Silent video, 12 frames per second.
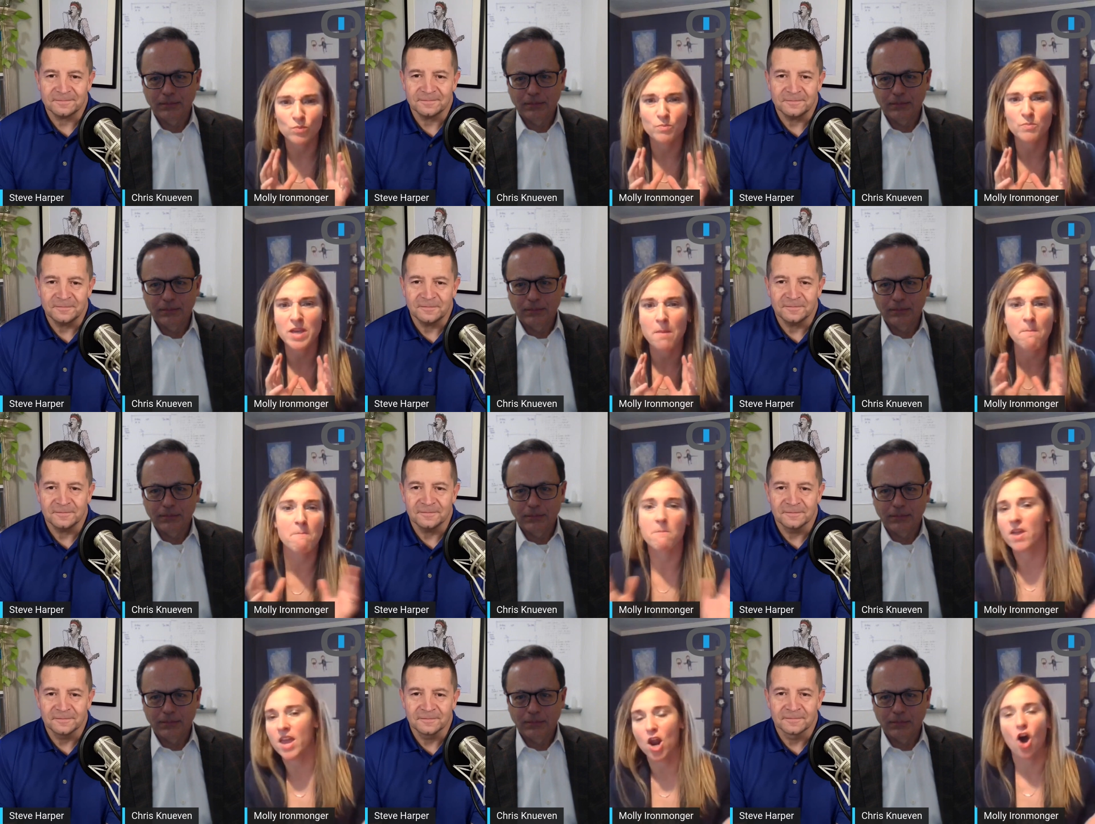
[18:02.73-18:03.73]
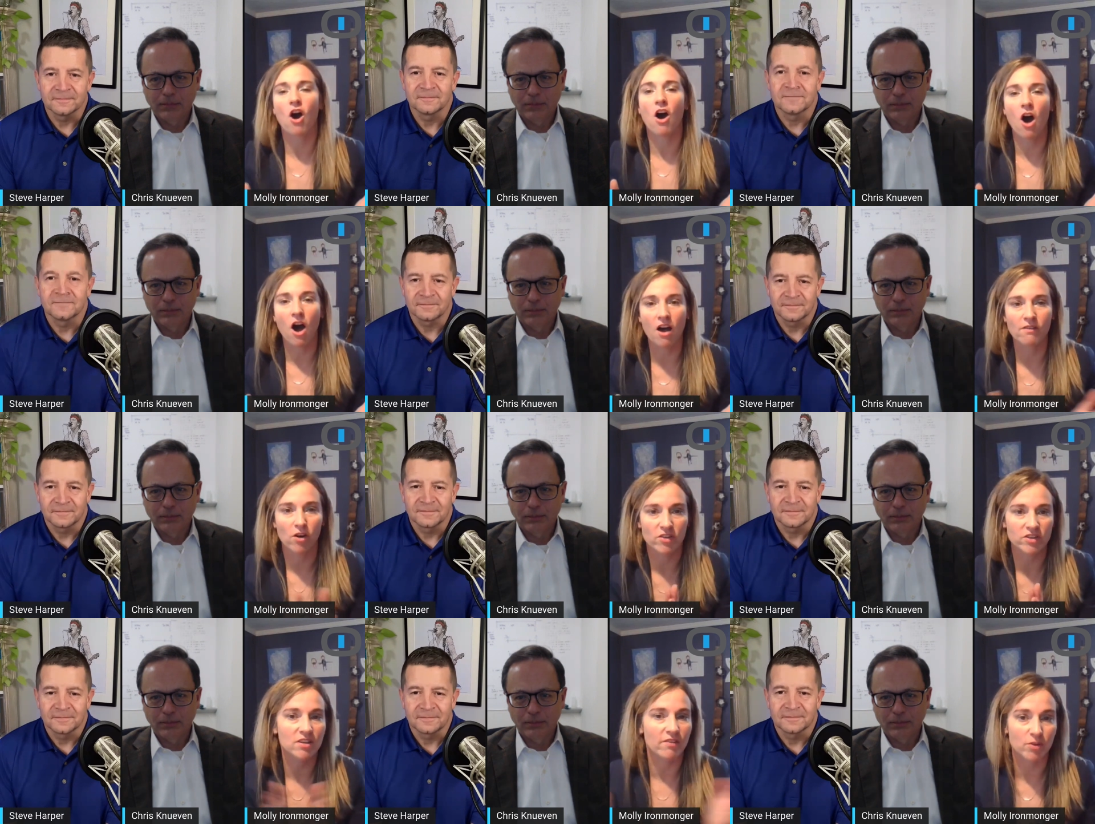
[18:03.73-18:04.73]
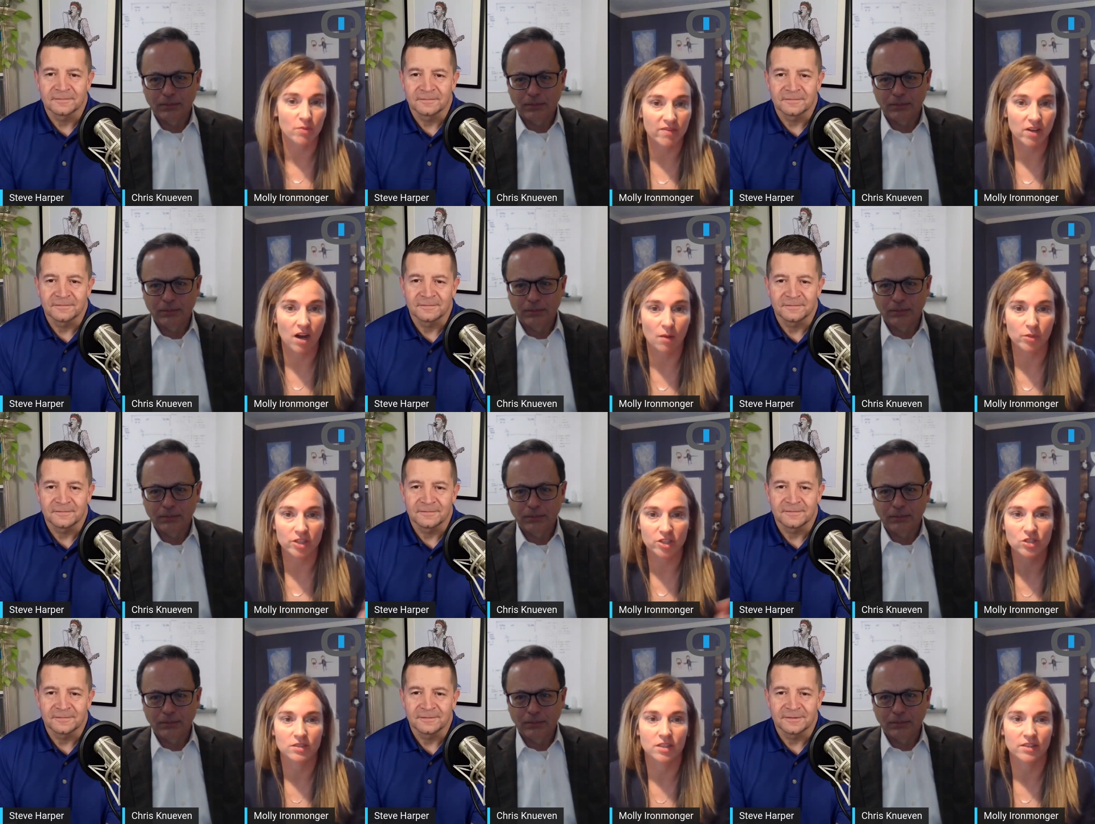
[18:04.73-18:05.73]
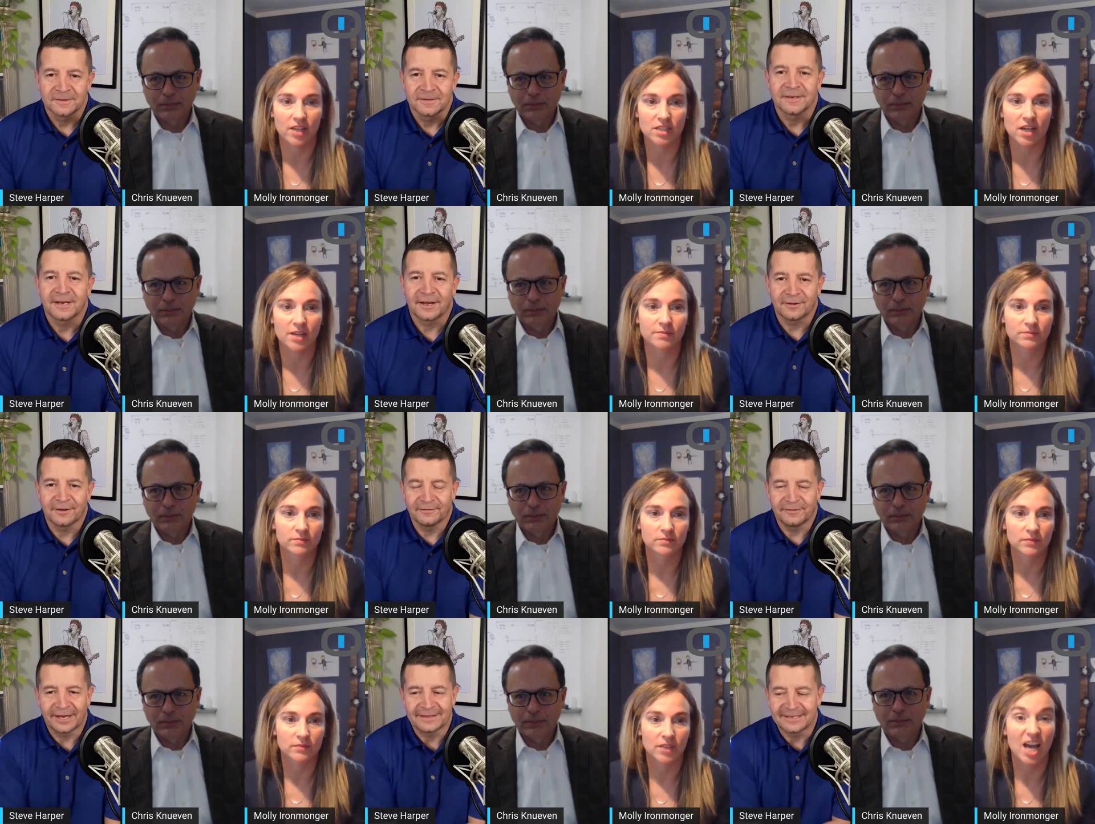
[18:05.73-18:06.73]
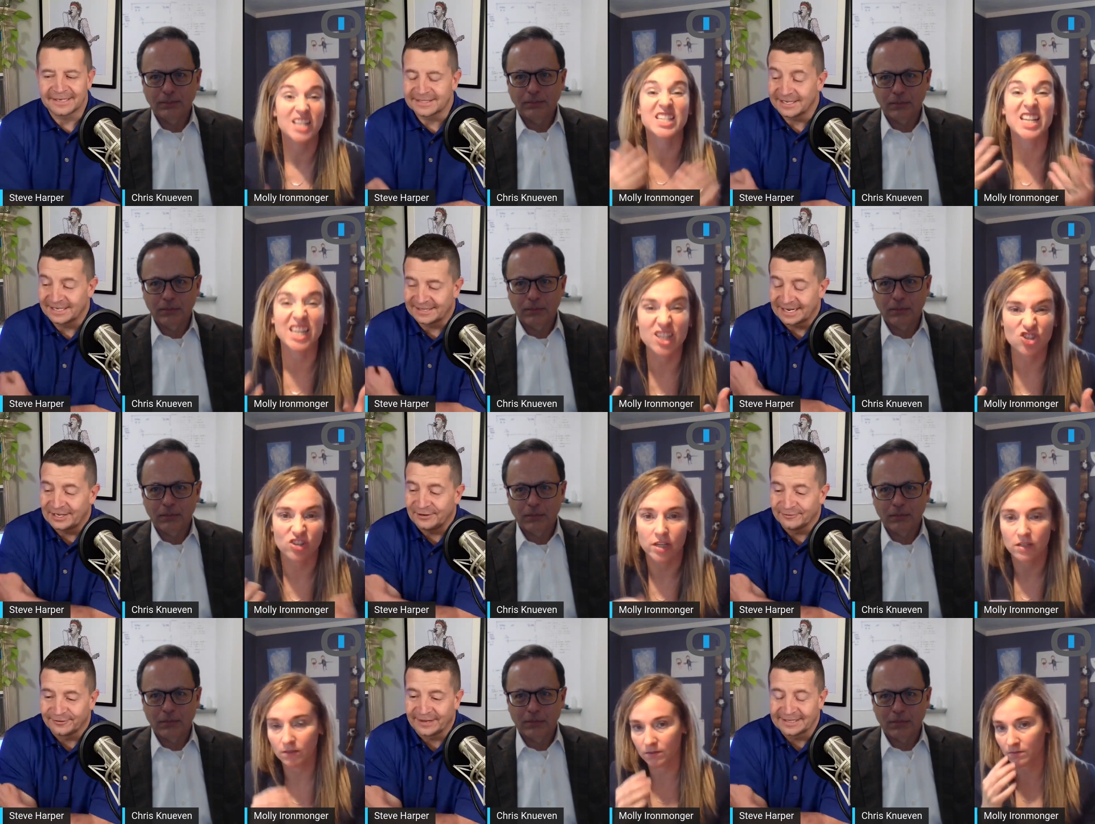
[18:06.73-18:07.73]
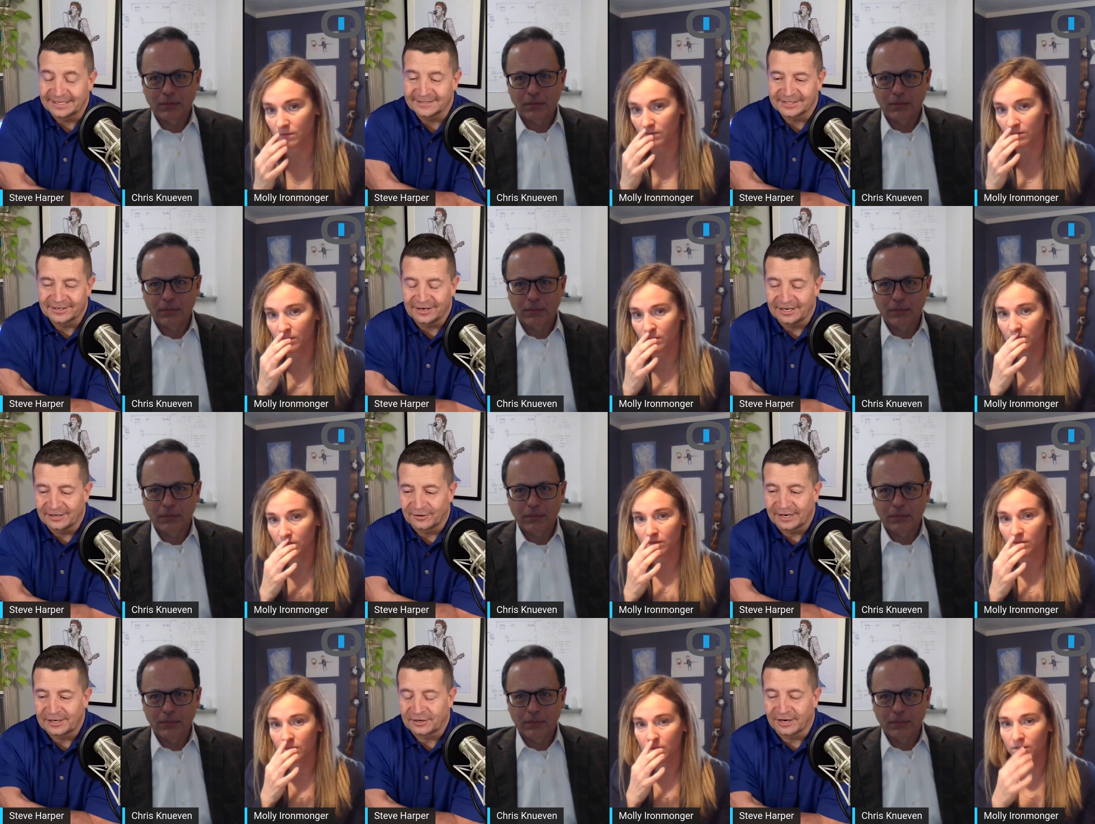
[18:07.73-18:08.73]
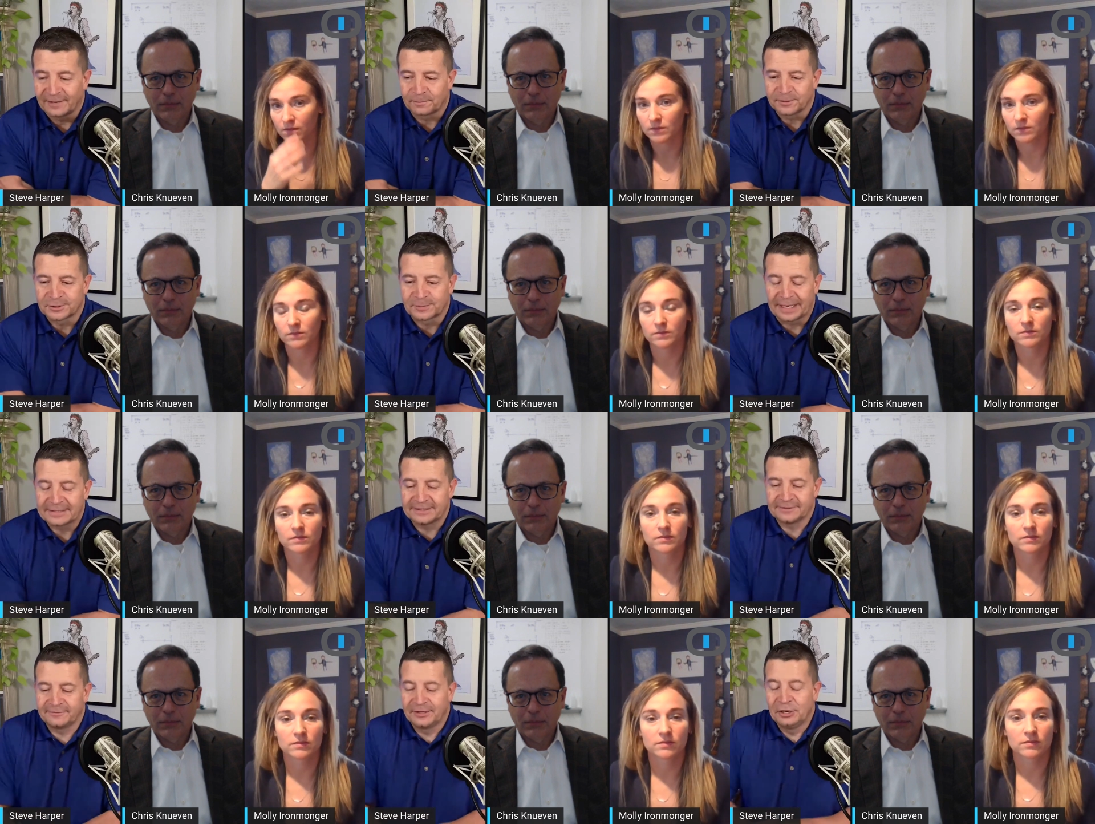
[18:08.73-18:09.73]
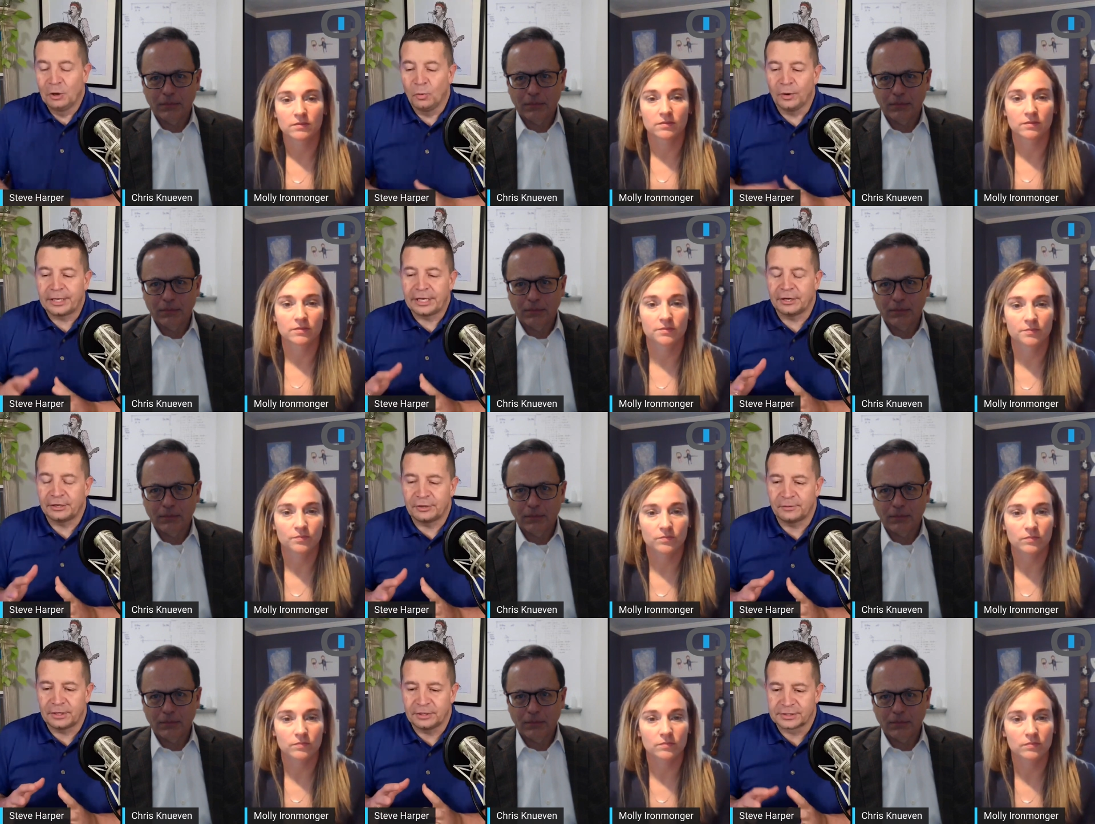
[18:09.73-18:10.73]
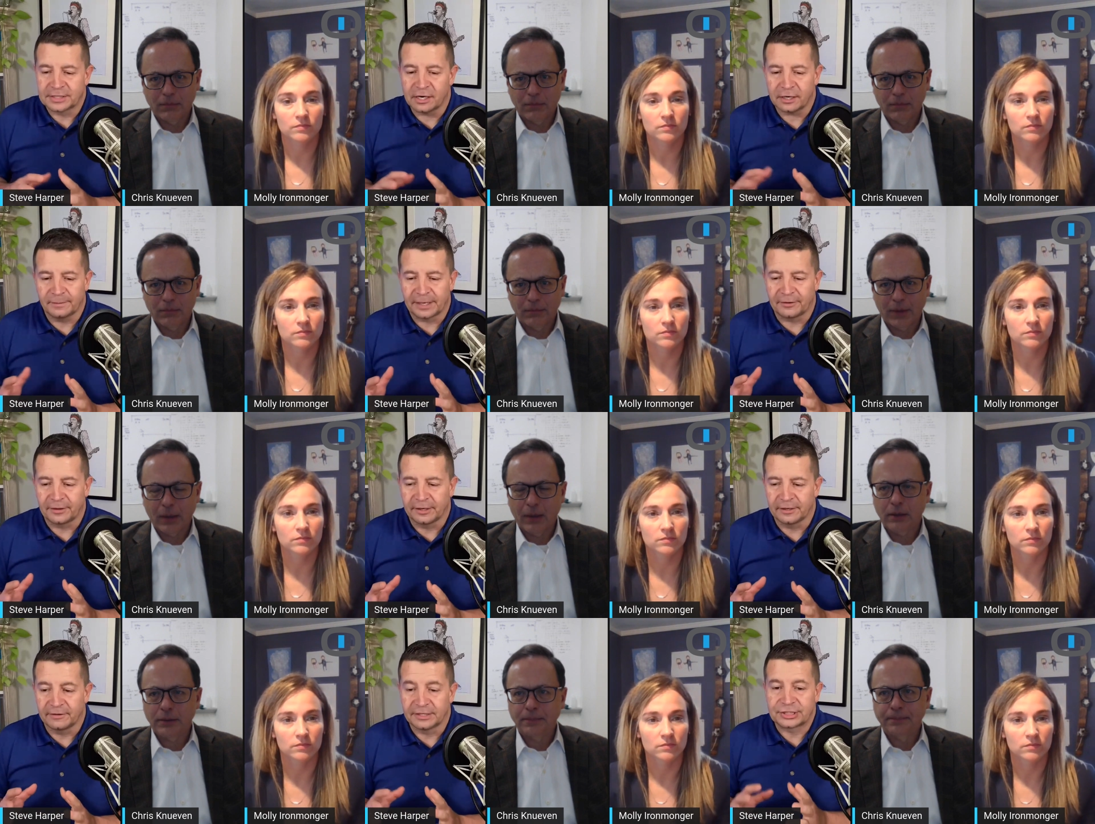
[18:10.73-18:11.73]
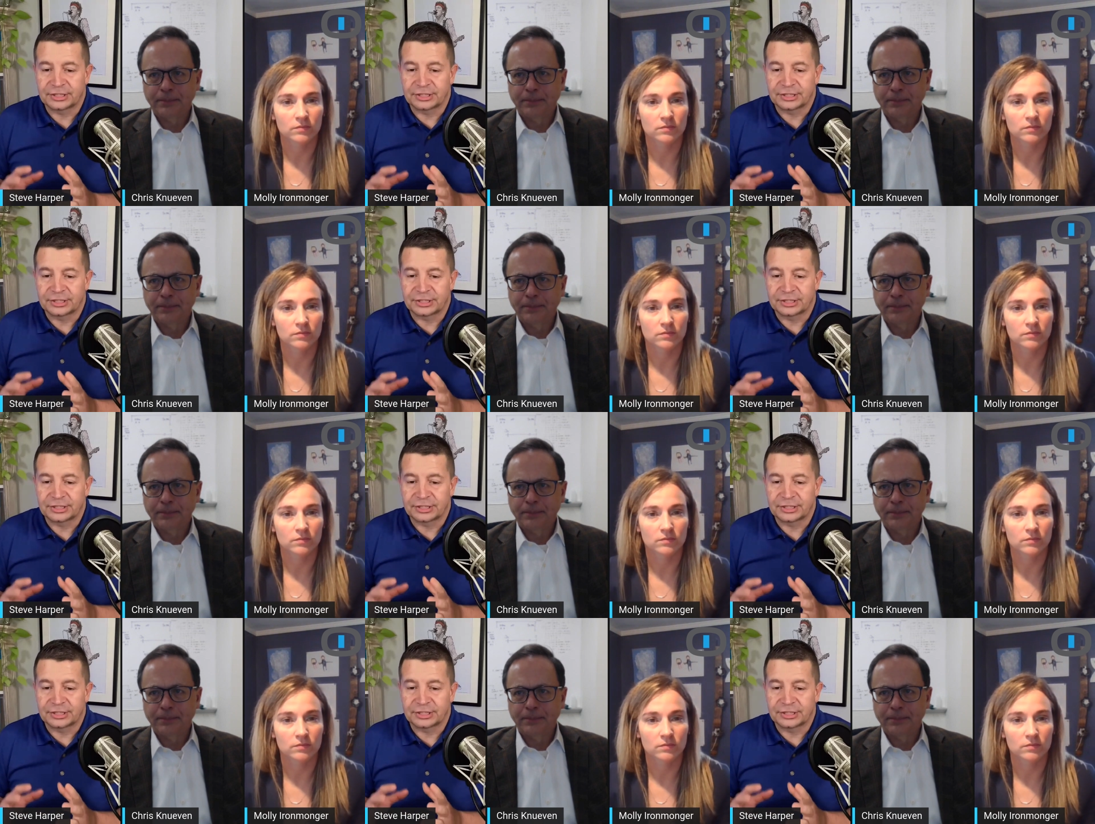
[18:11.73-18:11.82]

Speaker 1: be in awe of all the stuff that we've accomplished in that time.
Speaker 2: I love that. That's, thank you for that. That's a great, great perspective. What, you know, you, you talk about the, the